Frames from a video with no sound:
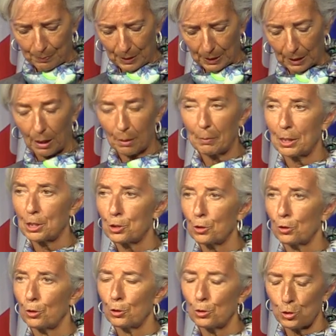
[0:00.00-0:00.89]
and I'll
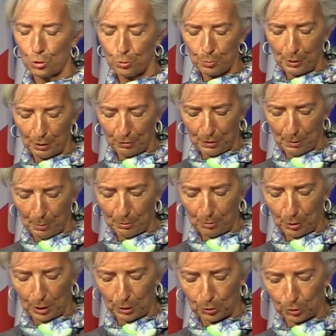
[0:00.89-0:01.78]
mention those two briefly
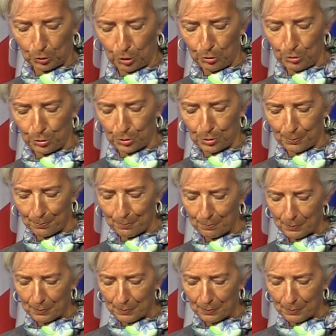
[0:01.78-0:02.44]
before I conclude.